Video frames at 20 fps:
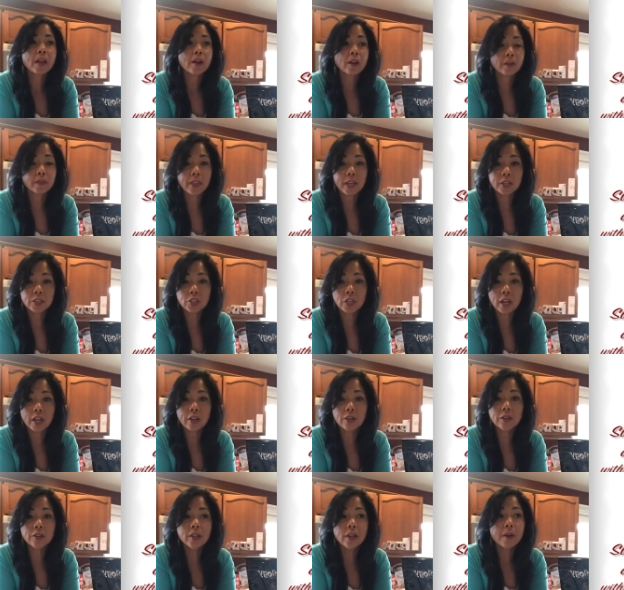or of that
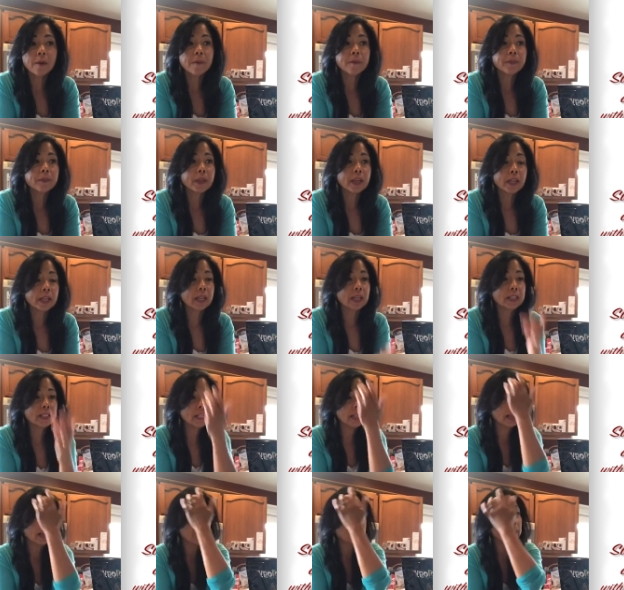child. And I
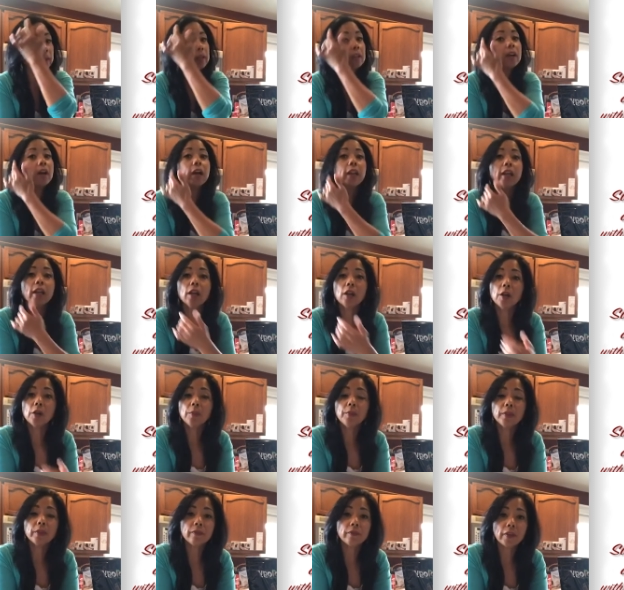did. I went and got
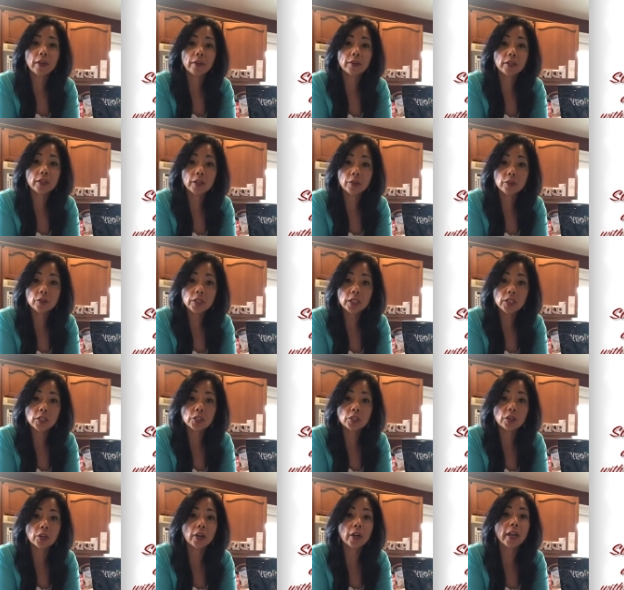help and found another
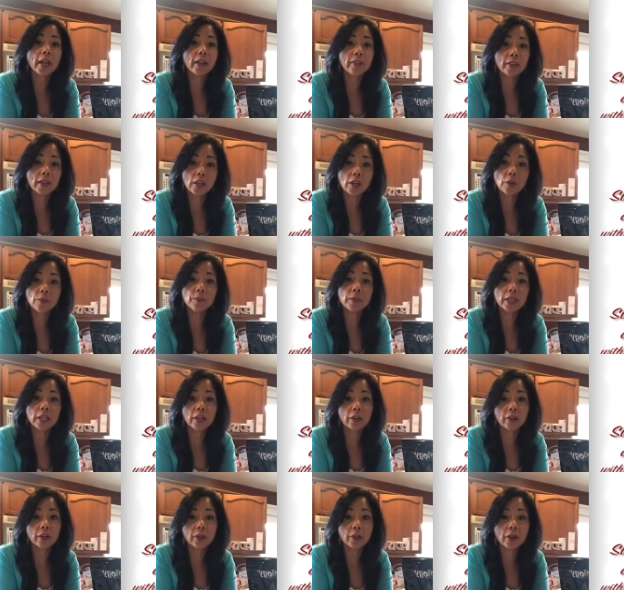teacher, and they helped me
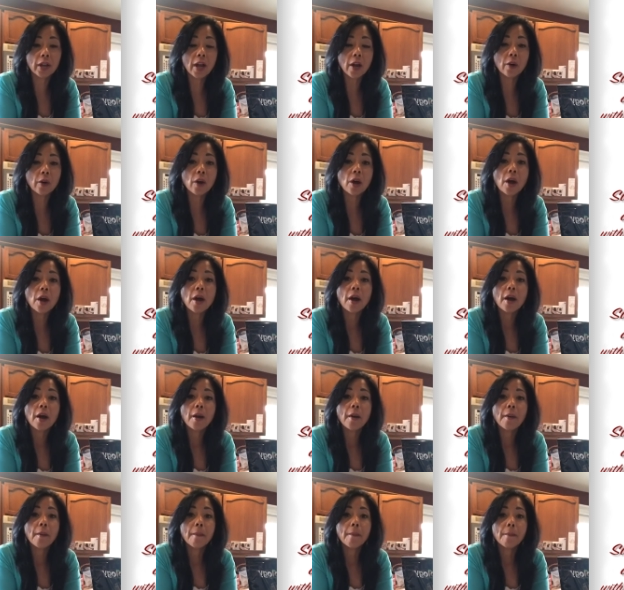carry her out.
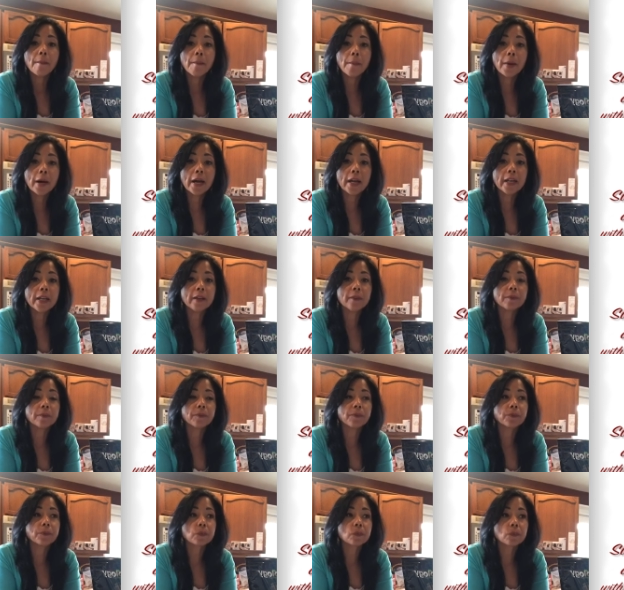But
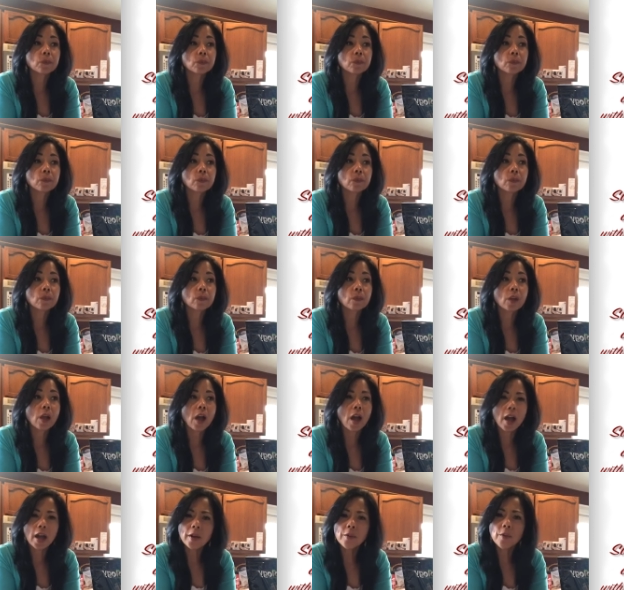
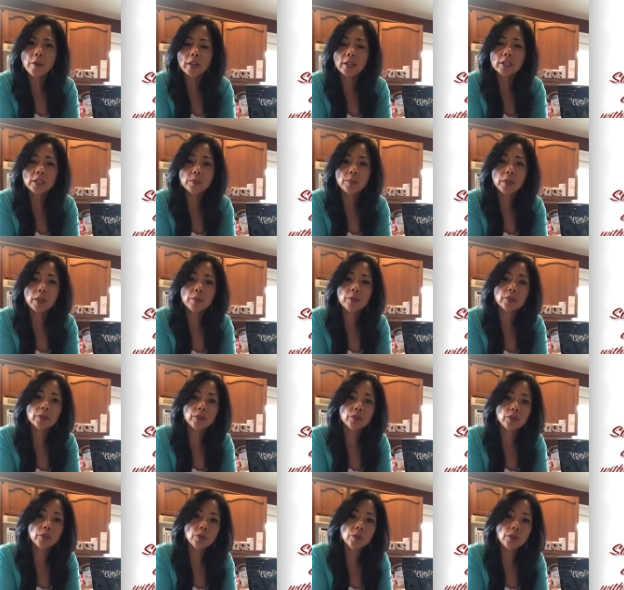I wanted to be able
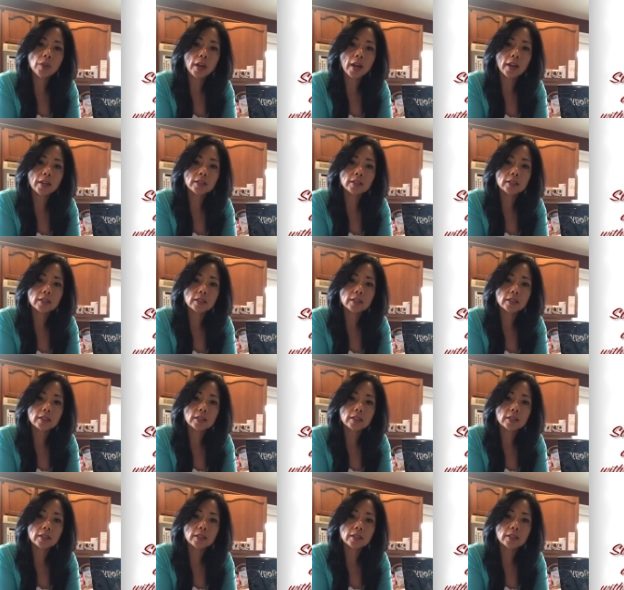to do that.